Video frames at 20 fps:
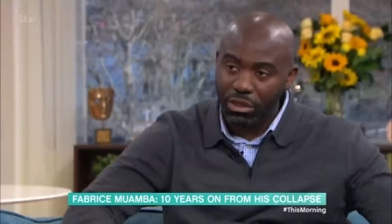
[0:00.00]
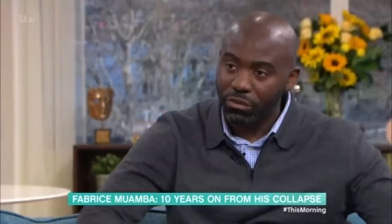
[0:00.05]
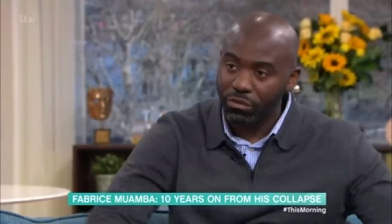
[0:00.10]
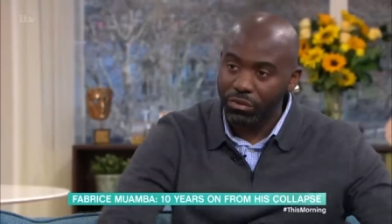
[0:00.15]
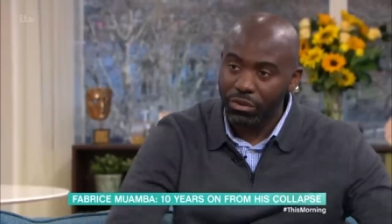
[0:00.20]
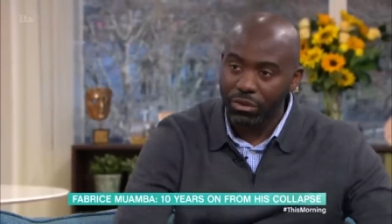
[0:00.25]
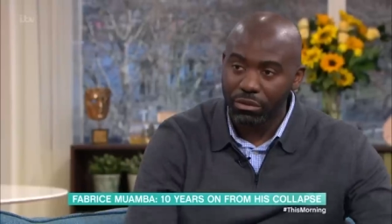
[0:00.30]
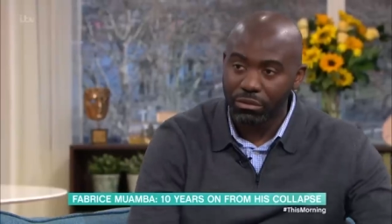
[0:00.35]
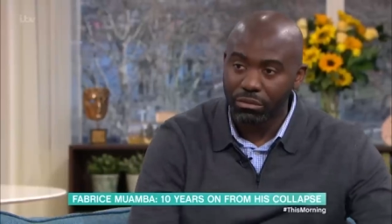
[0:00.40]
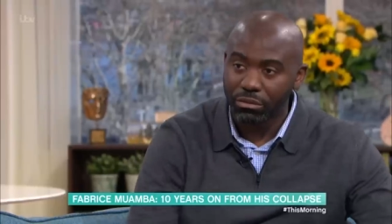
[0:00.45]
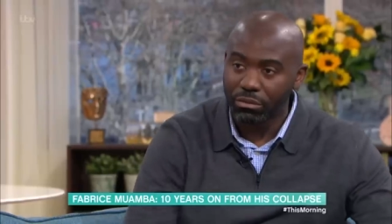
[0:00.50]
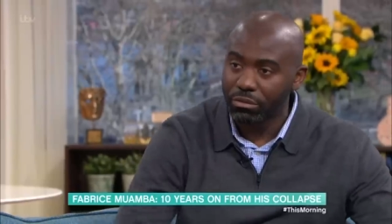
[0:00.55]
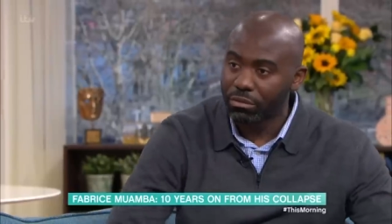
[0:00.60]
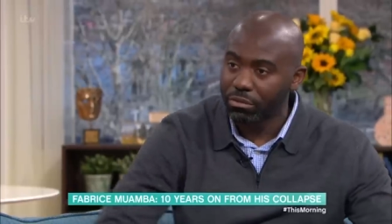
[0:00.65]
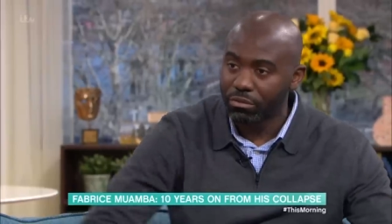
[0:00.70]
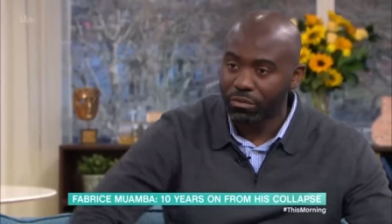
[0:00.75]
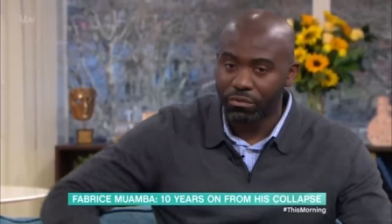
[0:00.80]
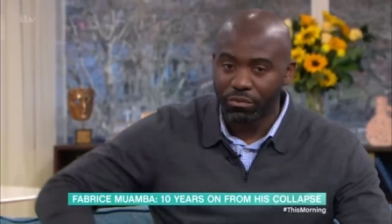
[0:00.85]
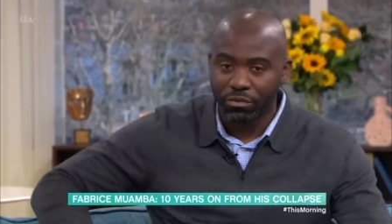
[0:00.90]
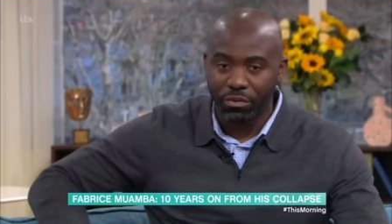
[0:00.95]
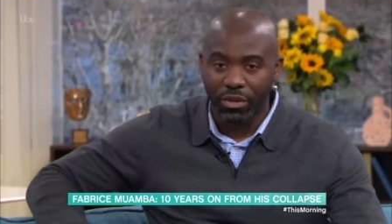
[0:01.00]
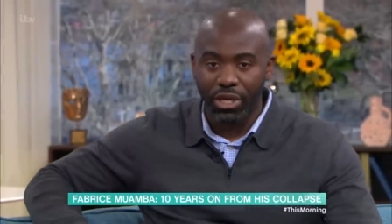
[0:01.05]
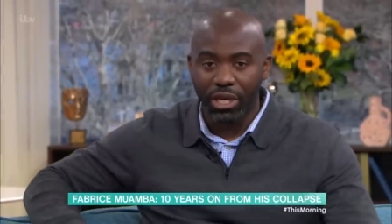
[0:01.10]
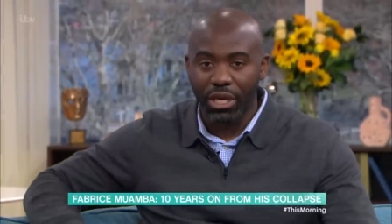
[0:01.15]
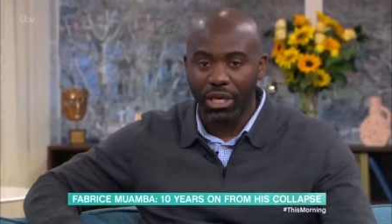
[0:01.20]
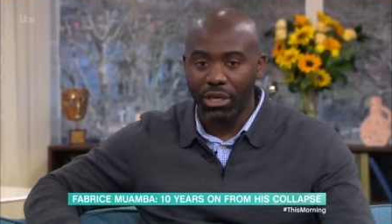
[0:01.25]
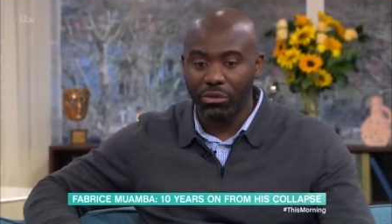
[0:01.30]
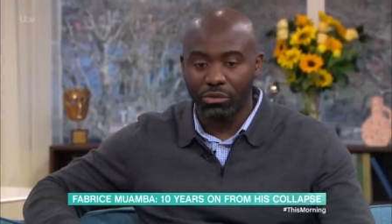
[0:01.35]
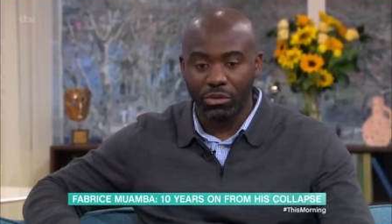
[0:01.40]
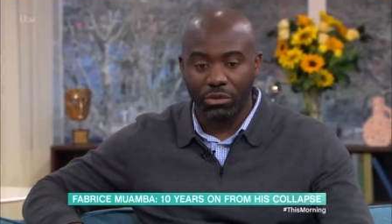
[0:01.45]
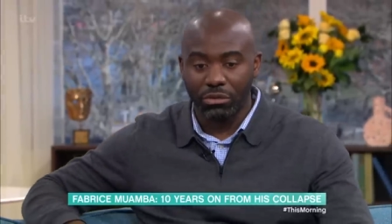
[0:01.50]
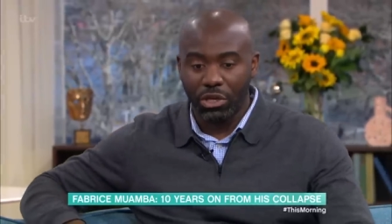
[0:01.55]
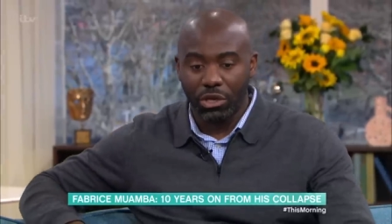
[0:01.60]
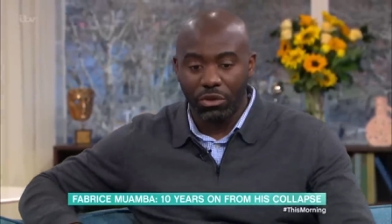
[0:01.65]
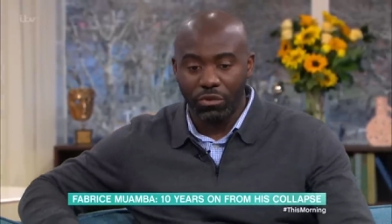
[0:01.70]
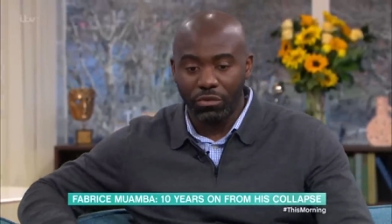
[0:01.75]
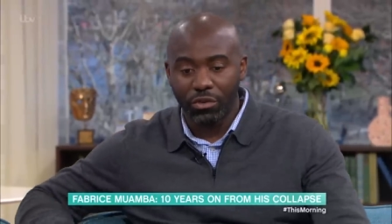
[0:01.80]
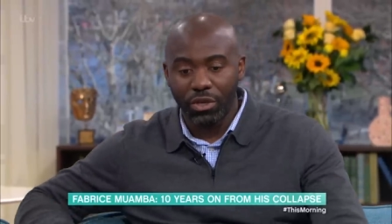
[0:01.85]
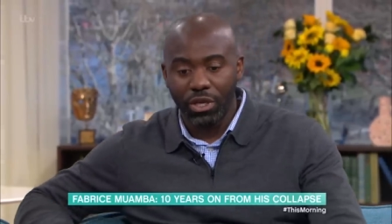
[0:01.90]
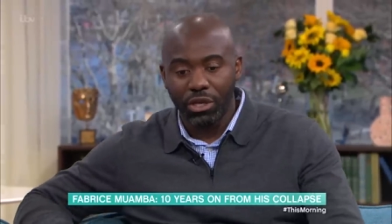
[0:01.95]
felt fit and healthy. Fit, I was
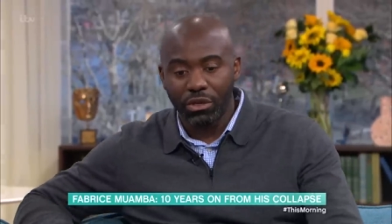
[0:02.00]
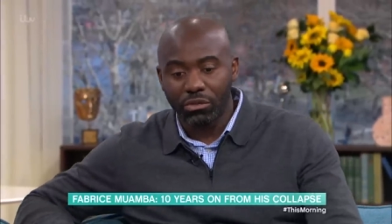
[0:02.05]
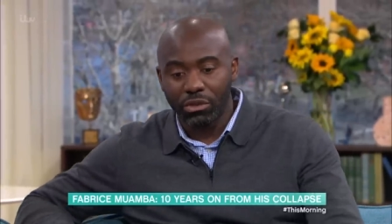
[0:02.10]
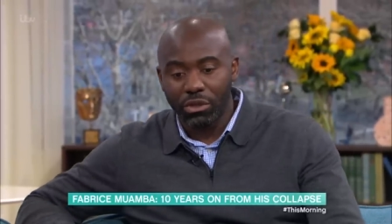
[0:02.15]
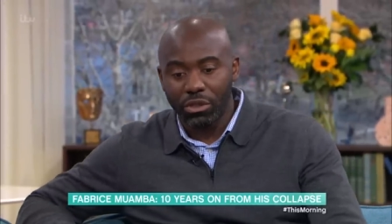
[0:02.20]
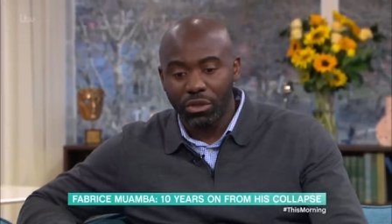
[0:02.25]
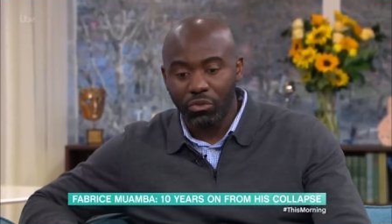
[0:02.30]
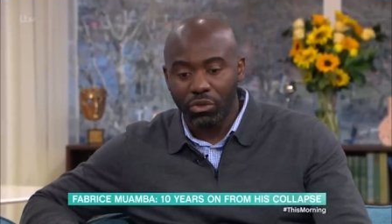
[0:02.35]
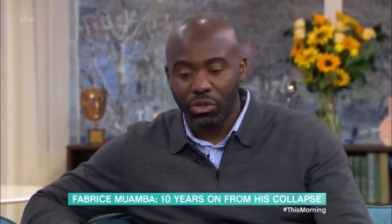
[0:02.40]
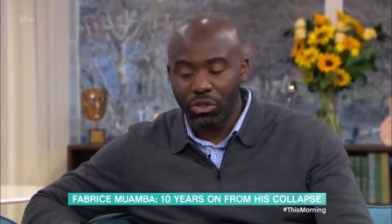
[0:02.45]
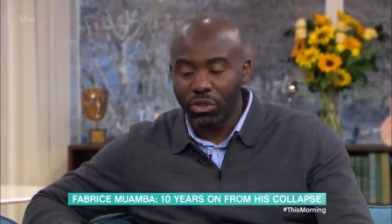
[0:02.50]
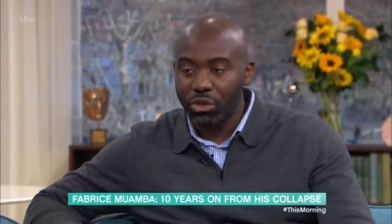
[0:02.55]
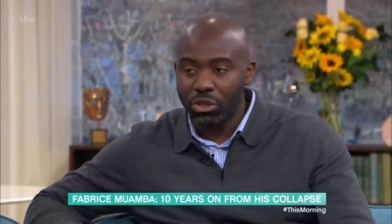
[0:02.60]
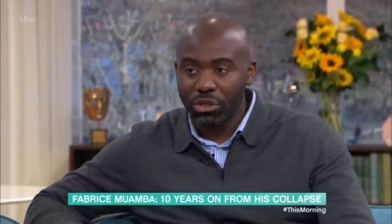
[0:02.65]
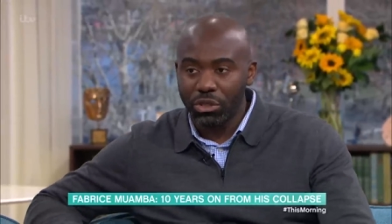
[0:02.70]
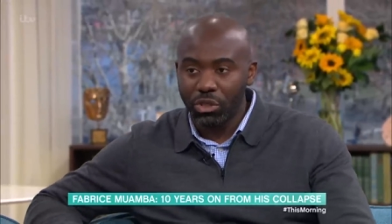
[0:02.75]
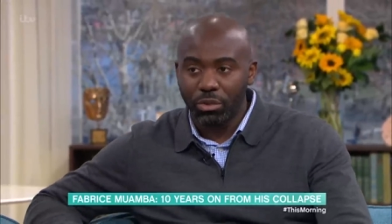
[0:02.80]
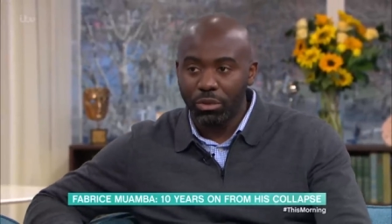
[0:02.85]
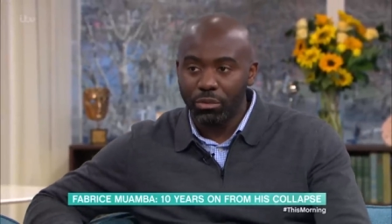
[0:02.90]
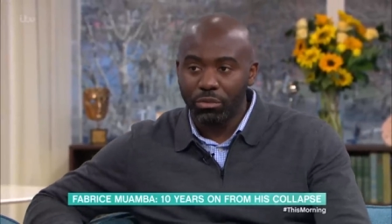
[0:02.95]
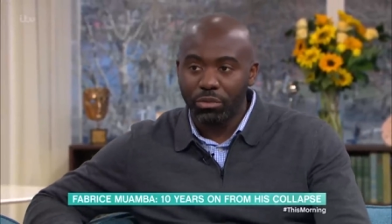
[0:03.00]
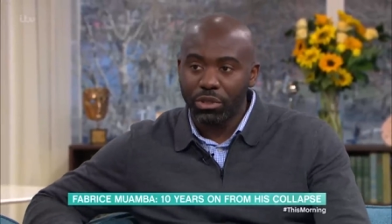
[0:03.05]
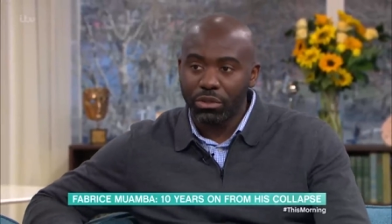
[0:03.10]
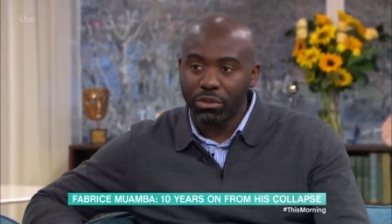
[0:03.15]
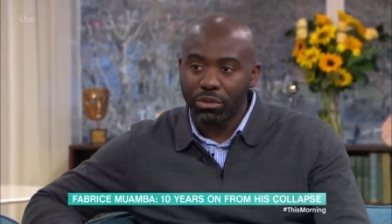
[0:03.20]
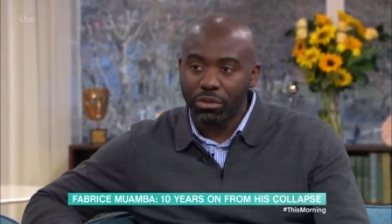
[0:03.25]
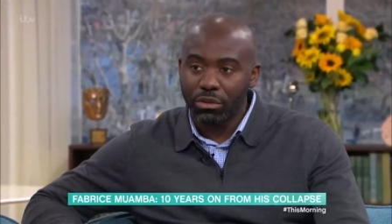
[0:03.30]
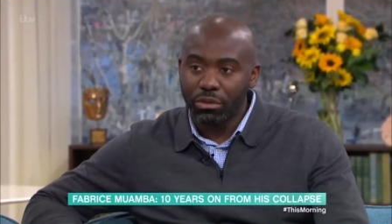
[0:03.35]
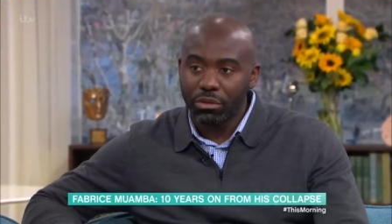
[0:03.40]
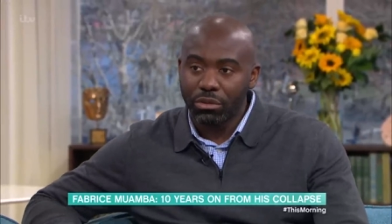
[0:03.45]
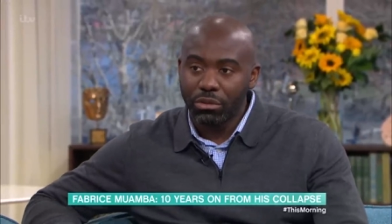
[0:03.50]
healthy. I was, there was no no problem at all.